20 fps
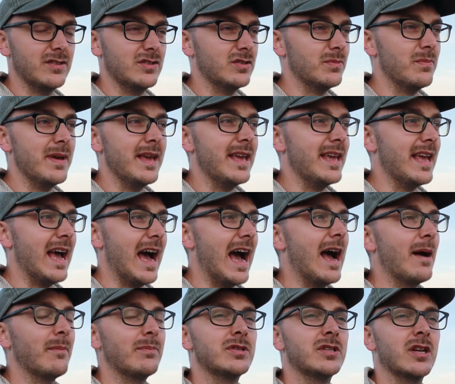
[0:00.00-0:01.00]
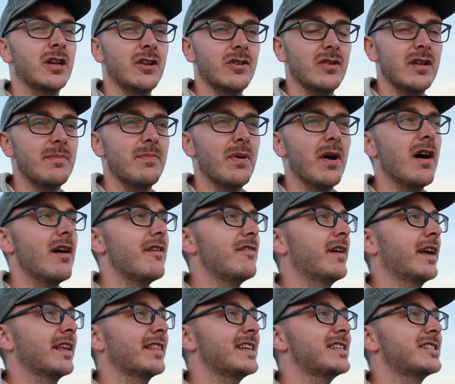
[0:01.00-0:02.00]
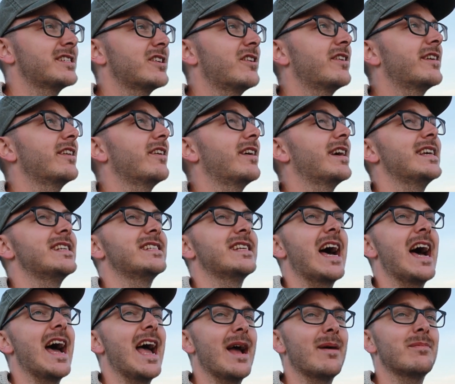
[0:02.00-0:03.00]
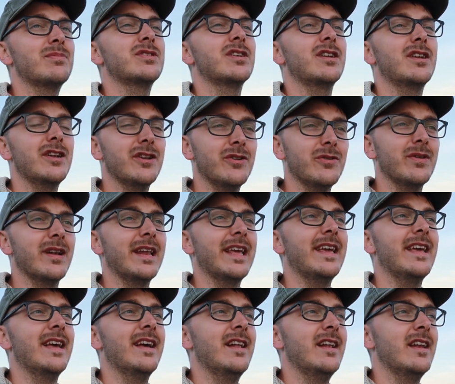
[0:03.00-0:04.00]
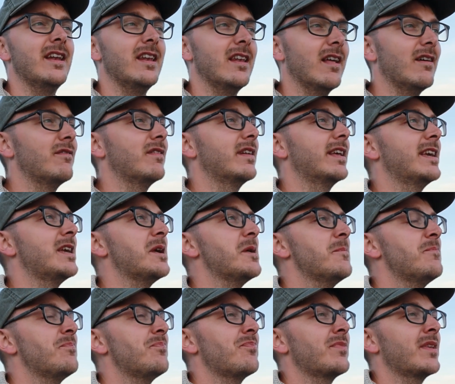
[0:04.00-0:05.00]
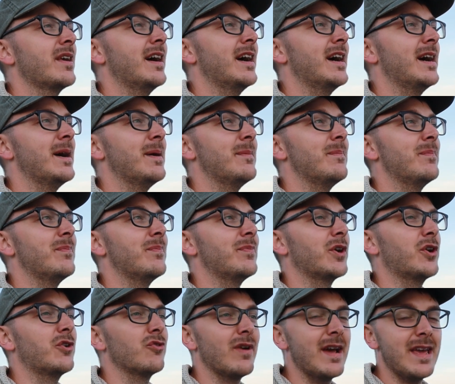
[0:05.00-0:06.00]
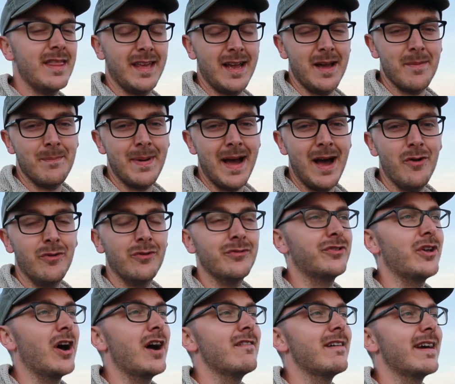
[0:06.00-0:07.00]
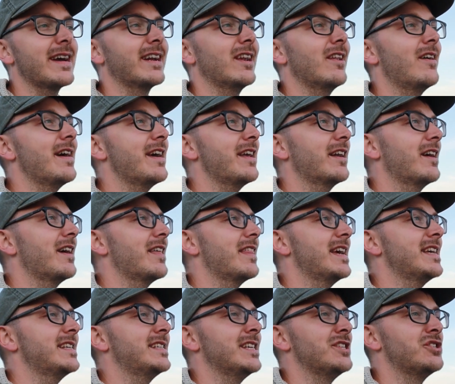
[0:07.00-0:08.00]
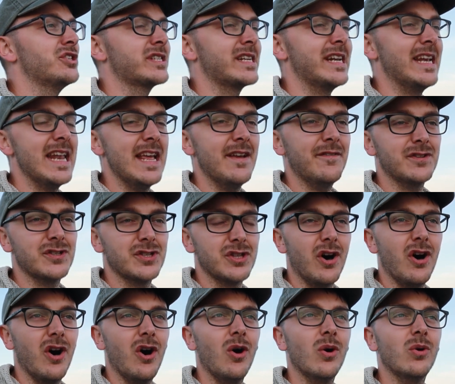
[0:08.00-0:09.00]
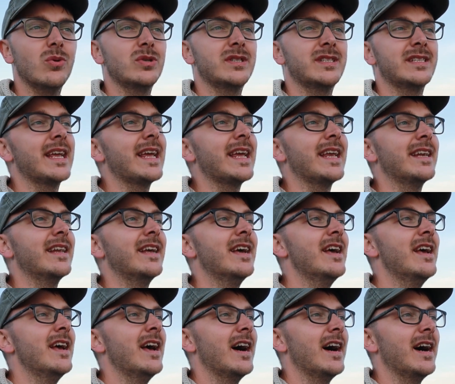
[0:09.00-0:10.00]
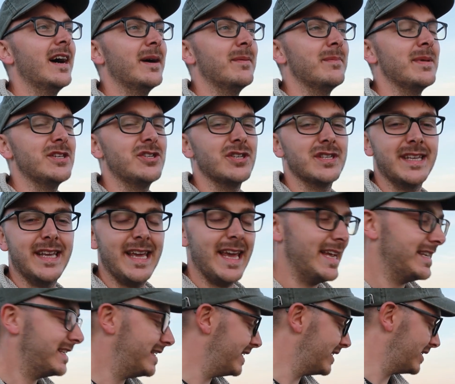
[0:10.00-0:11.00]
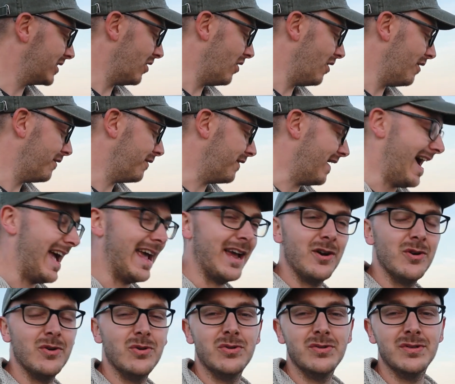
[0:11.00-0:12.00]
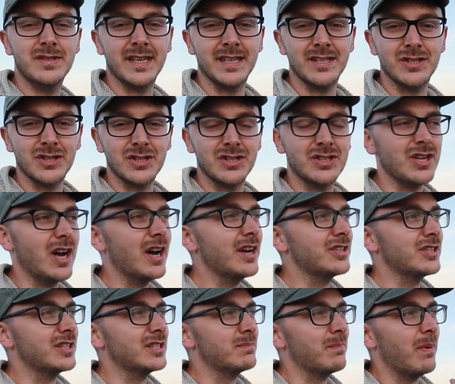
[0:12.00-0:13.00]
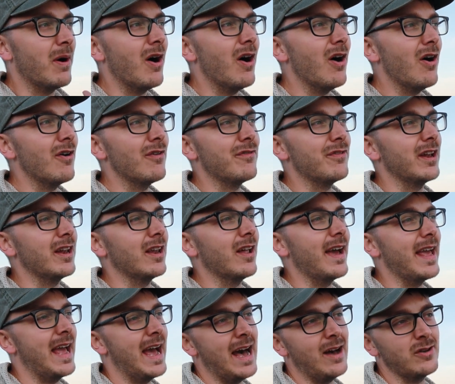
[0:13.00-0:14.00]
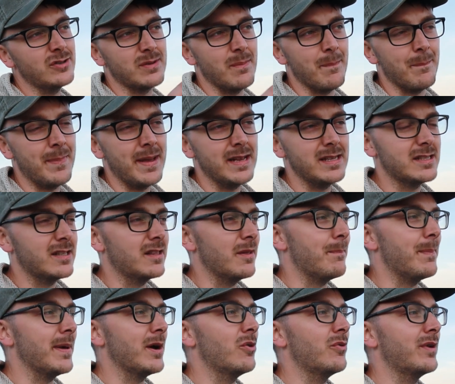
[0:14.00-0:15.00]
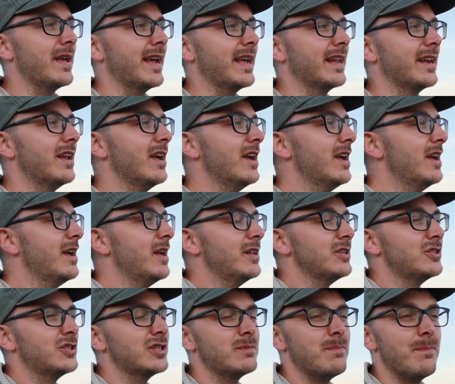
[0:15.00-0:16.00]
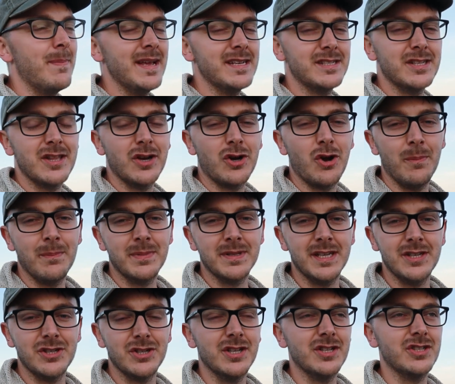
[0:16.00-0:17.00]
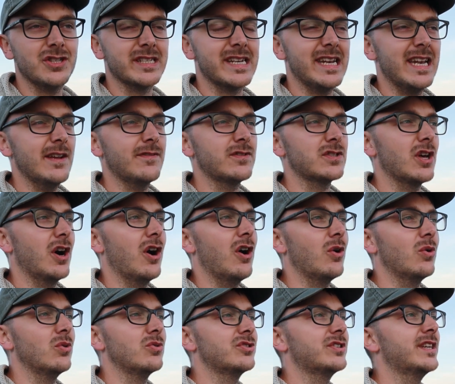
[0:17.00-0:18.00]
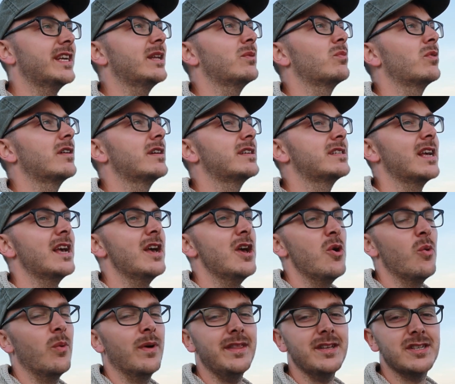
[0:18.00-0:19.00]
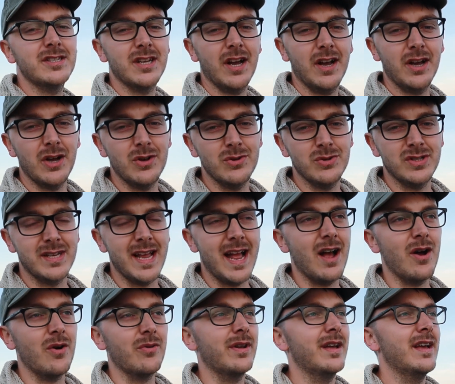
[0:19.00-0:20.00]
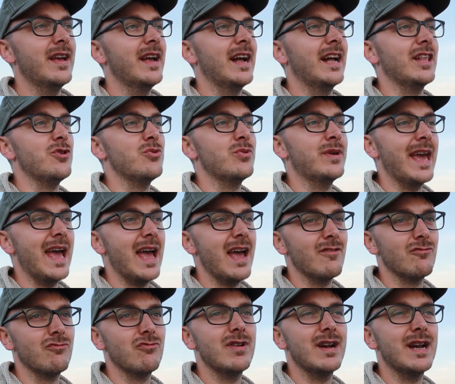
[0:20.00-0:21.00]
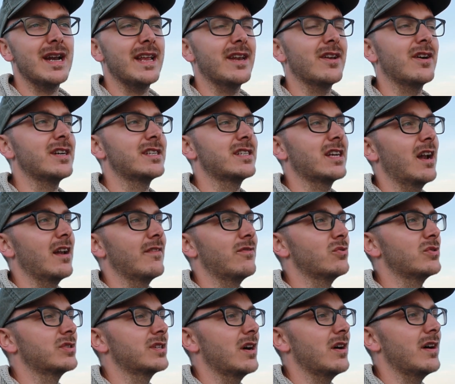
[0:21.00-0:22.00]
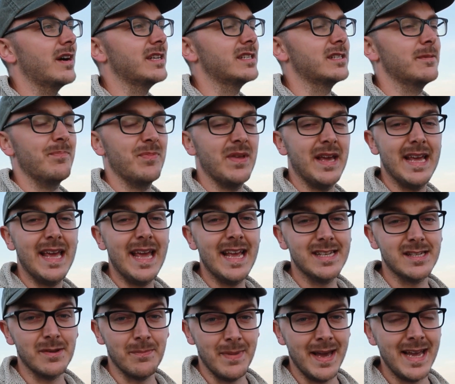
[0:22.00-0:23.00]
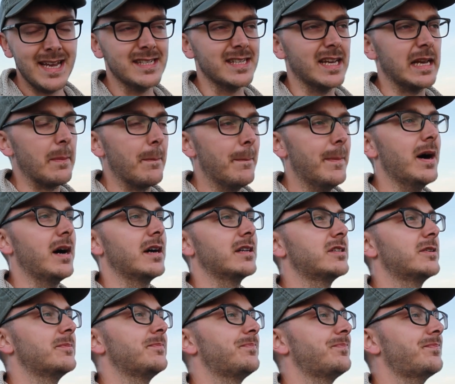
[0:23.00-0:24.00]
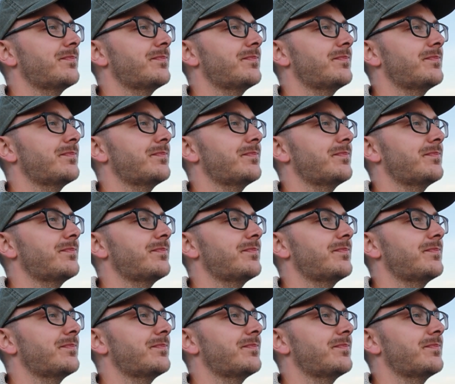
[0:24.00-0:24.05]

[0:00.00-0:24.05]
to me, absolutely perfect. This side light is absolutely lovely. The great thing about direct light like this, it just lifts the whole scene. It just kisses off angles and just touches part of the lighthouse and bits of the building and just bits of the composition and just lifts the whole scene. Whereas when the sun goes down and you get really nice colourful skies, it is amazing, but